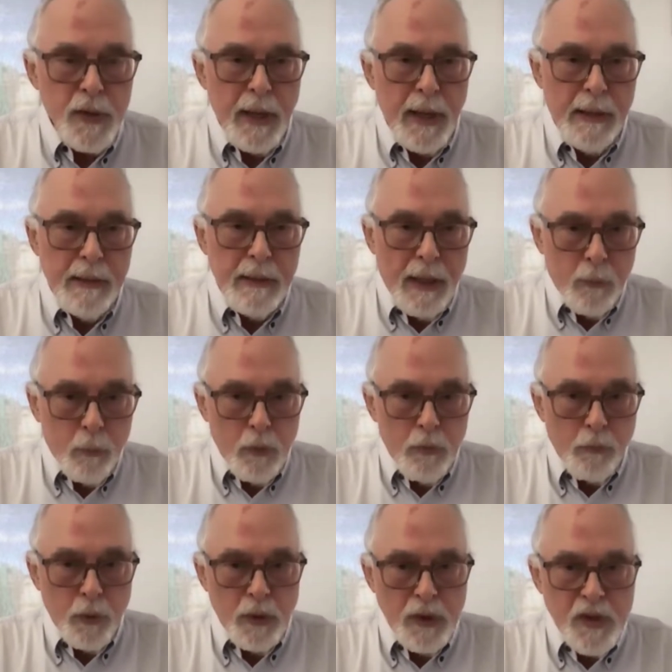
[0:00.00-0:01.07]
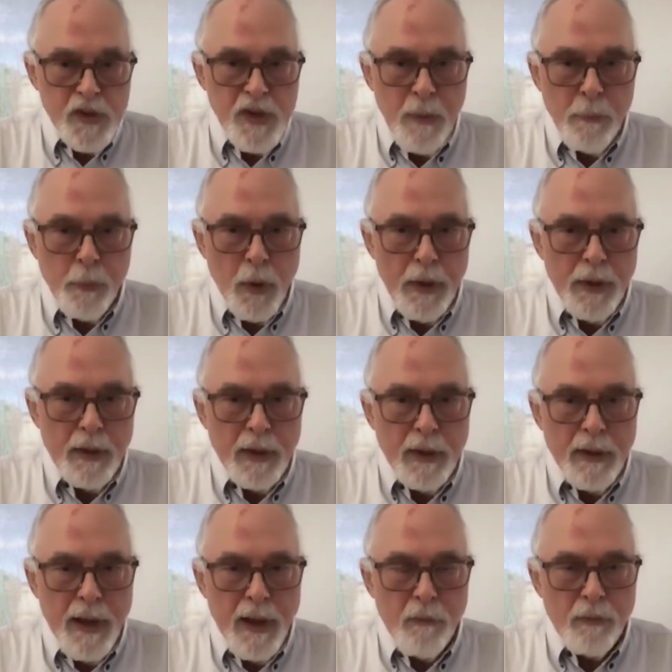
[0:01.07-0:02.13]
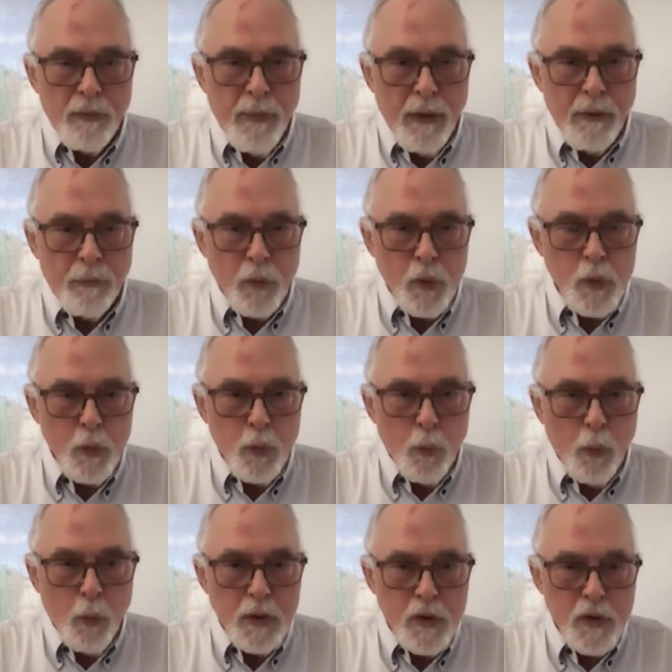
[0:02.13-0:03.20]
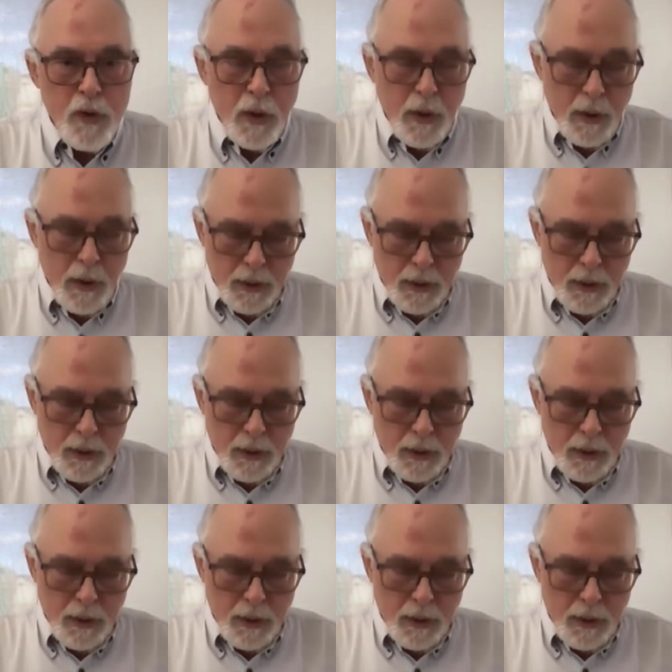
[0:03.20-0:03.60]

and we've really separated it now from that first one once